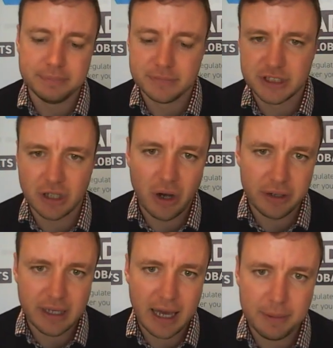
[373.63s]

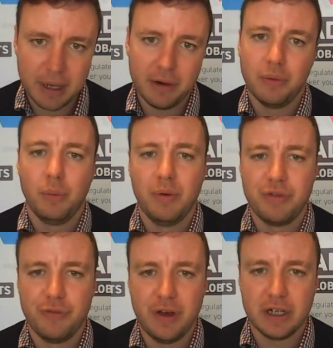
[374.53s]
side came out with
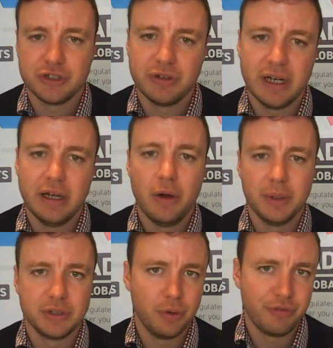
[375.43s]
the victory,
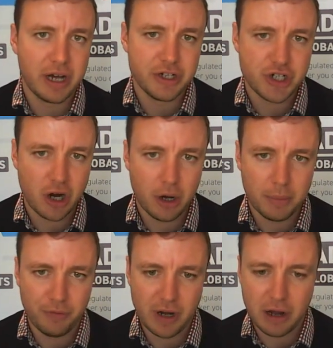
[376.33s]
we saw a very sharp
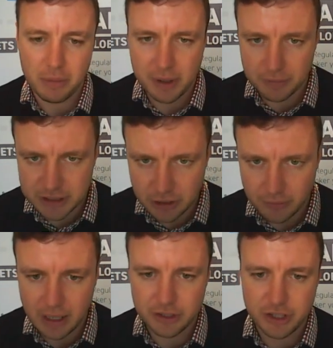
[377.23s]
move low, and we obviously
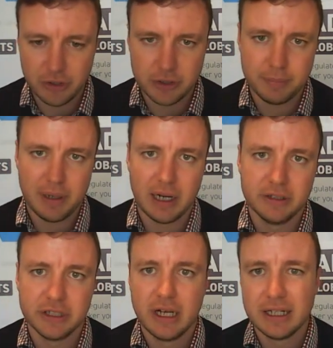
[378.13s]
got that huge
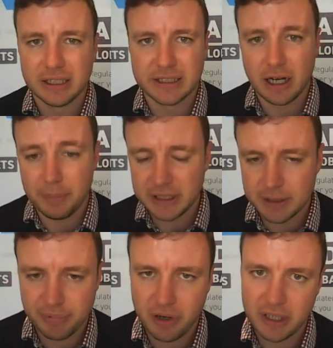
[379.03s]
plunge. So I say I'd be
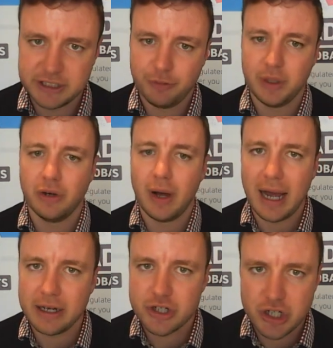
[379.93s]
surprised if we got
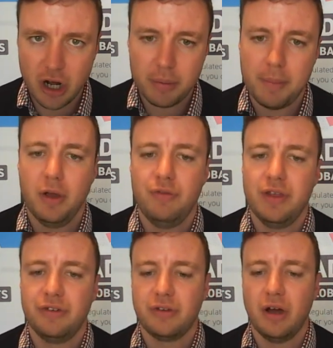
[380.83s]
as sharp a move
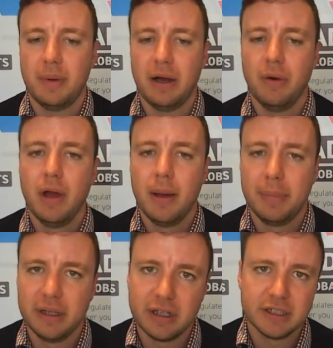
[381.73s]
this time out,
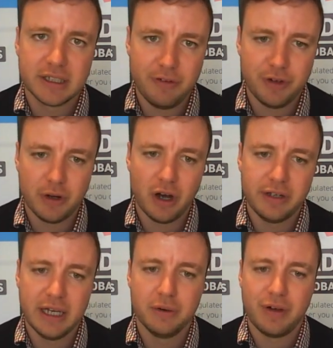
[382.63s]
but it does give you an
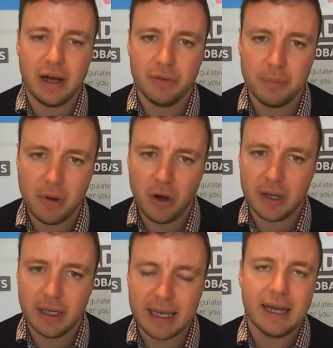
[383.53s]
idea of how the
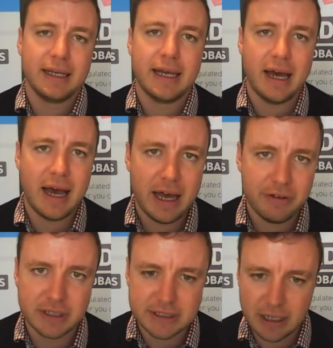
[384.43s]
market can get ahead
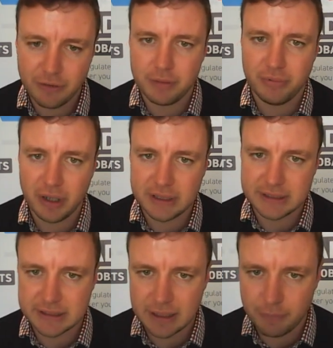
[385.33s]
of itself in
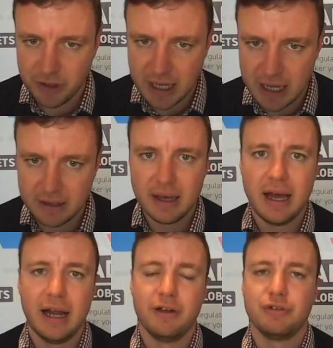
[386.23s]
pricing something in, and
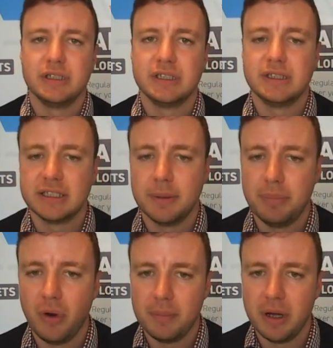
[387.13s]
if there is a
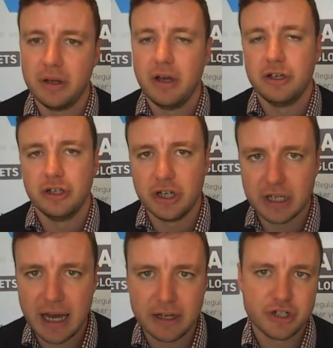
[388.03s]
disappointment, you
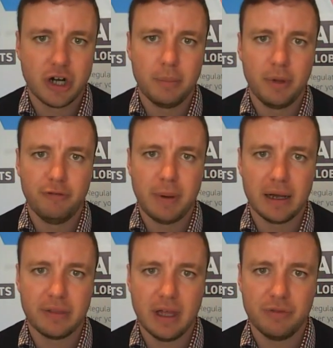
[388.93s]
could get a sharp move
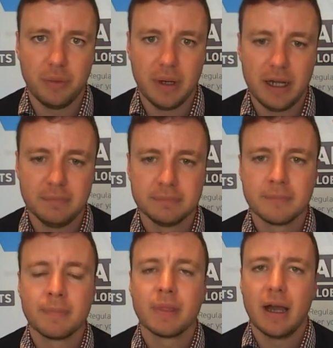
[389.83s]
back the other way.
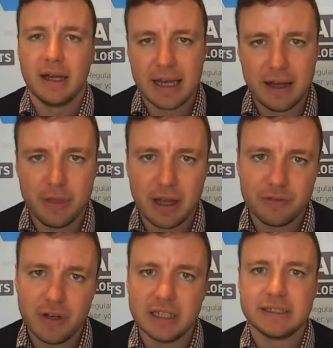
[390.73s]
Okay, thanks
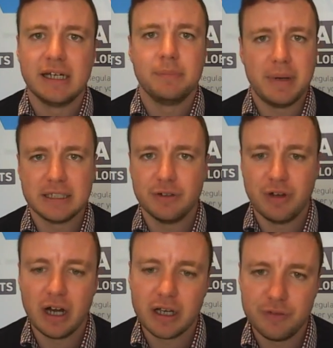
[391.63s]
for listening, and best of
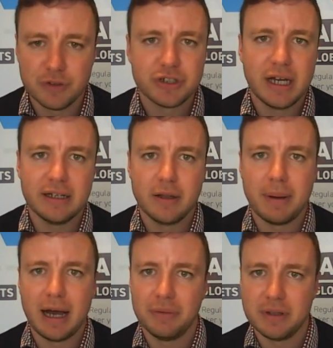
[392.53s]
luck if you're trading the
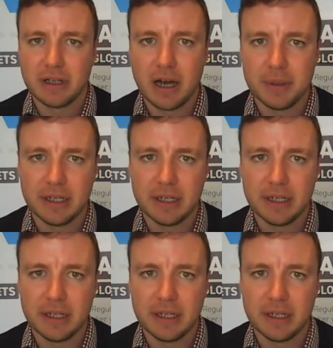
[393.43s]
pound in the coming